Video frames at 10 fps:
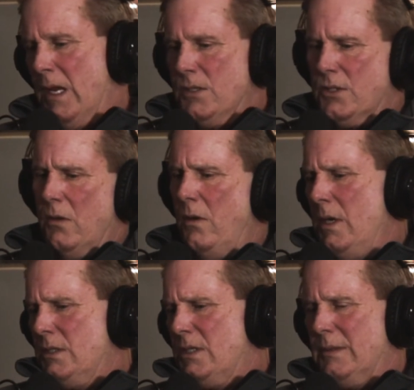So
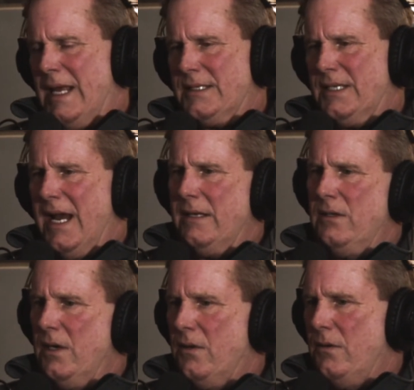with that said,
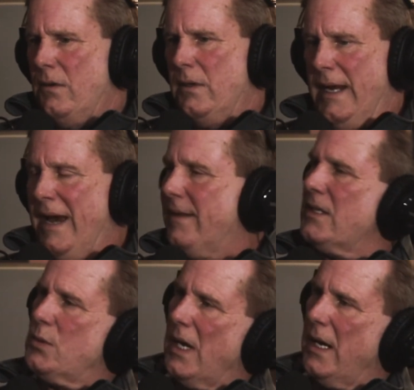
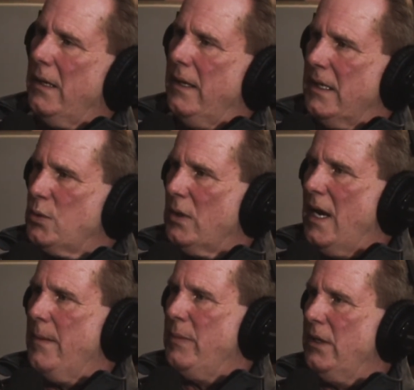that's what
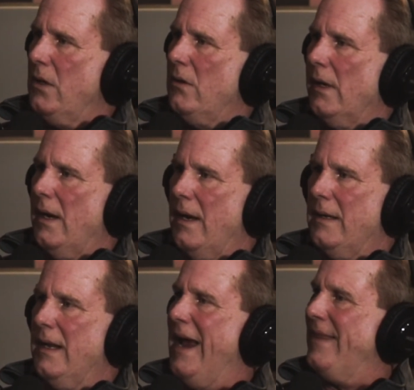I have been doing
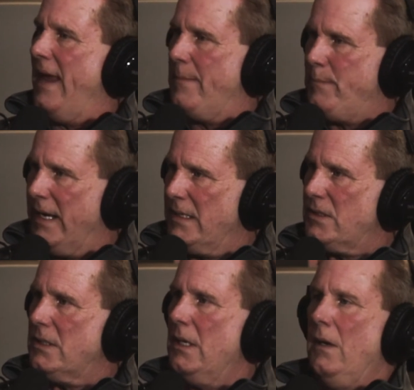at that
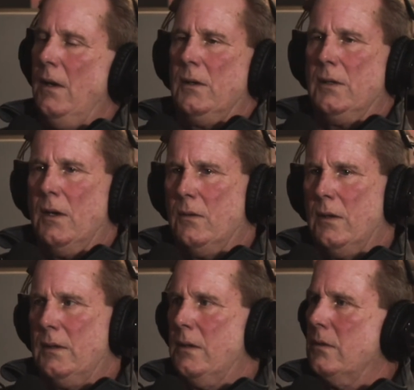pace.
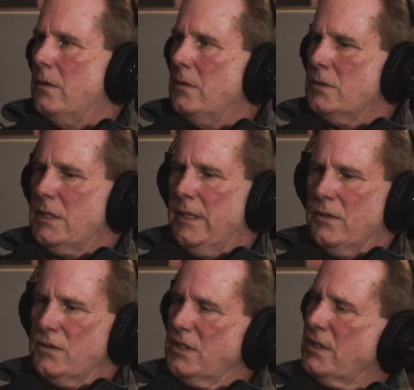There's
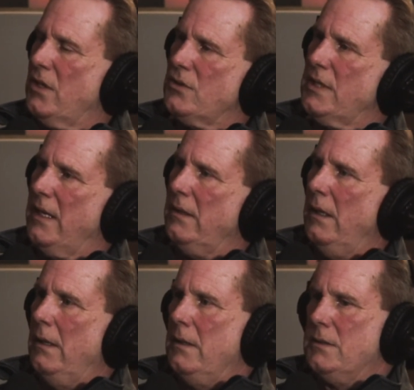a skill set
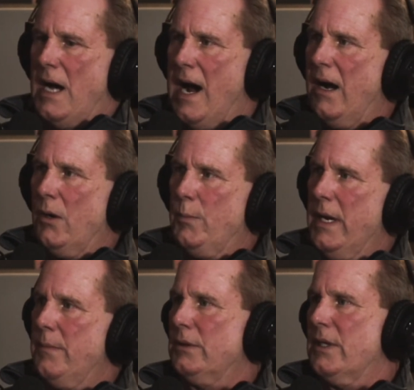to hire
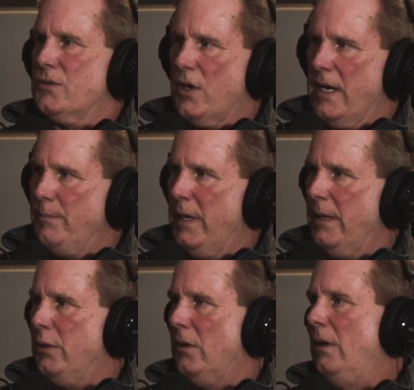people, to train
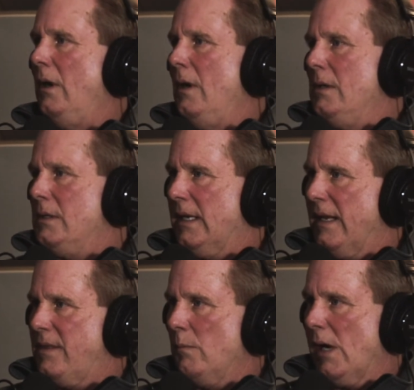people, to
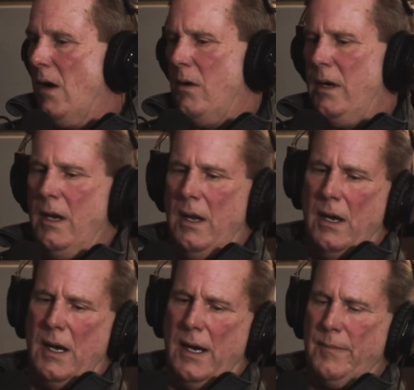get them going.
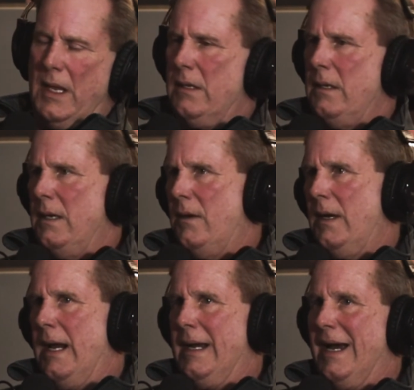
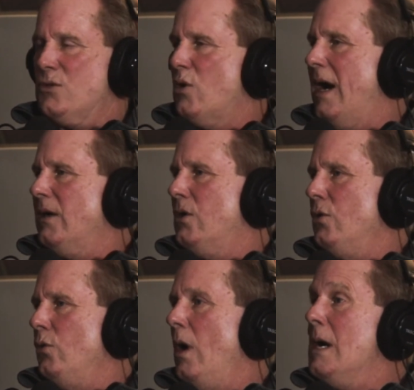And I try
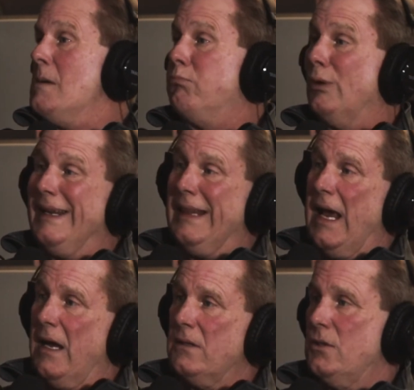to bring
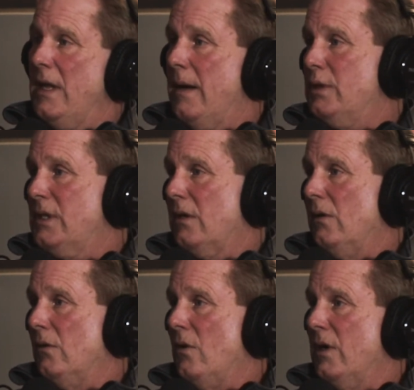that to that
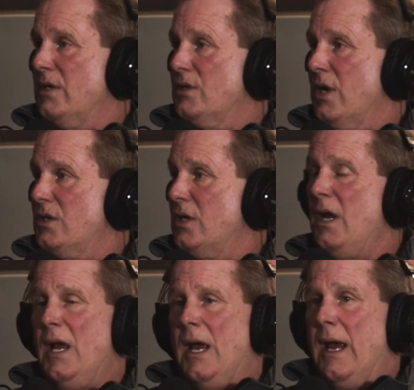particular organization.
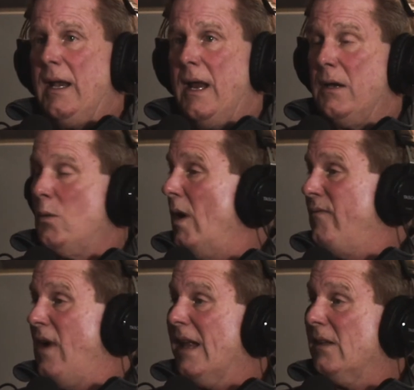And quite
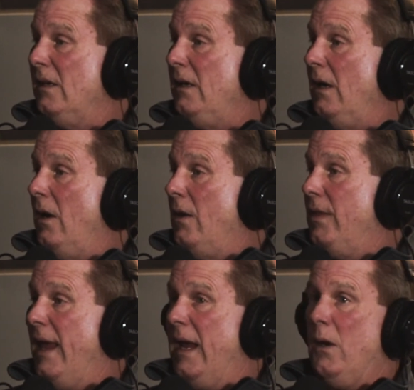frankly,
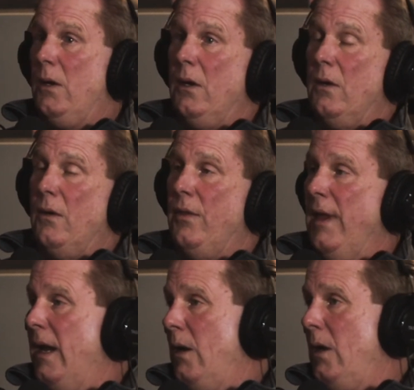they
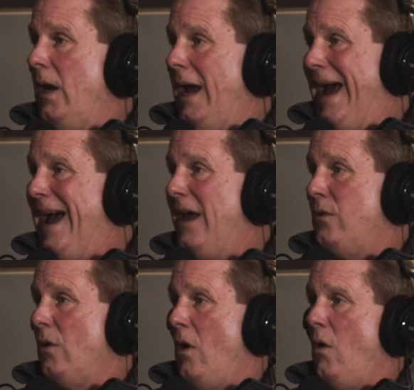had
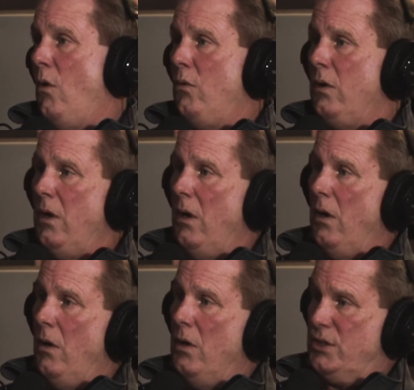their own
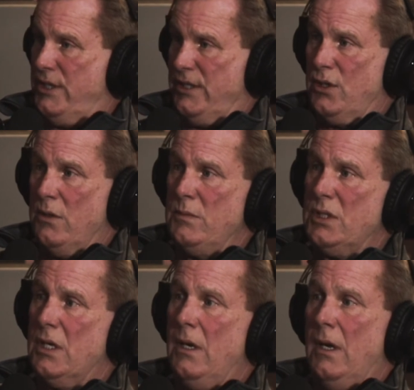
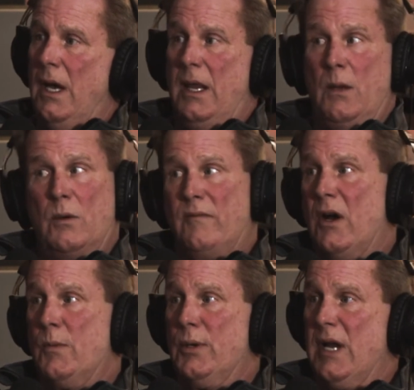systems, and they were
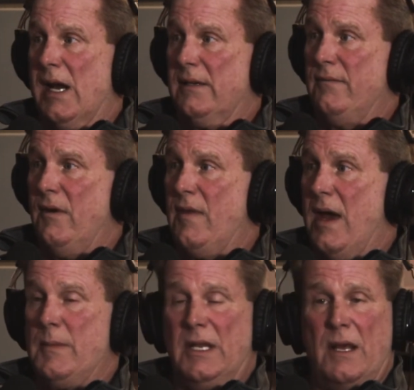very protective of
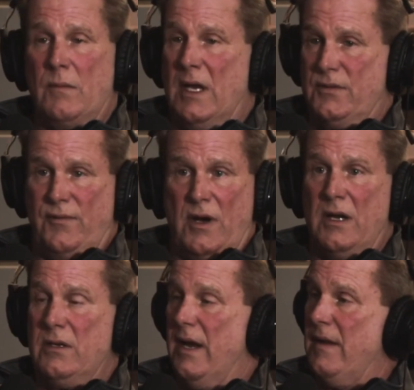them, and that's
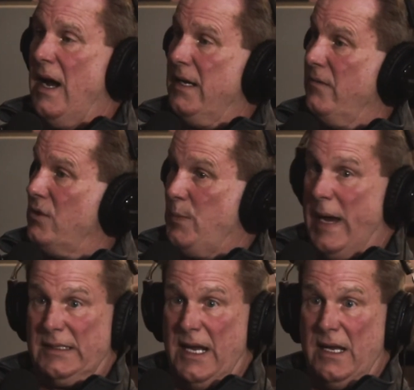fine. Yeah, I had to
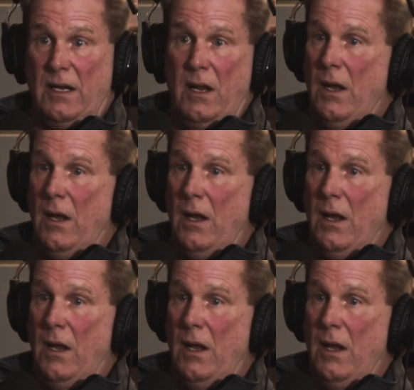respect that.